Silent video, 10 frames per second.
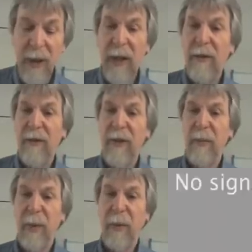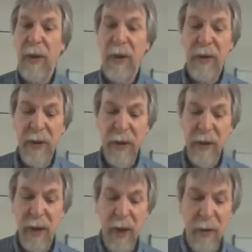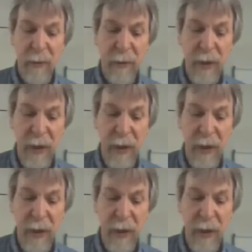is the probability of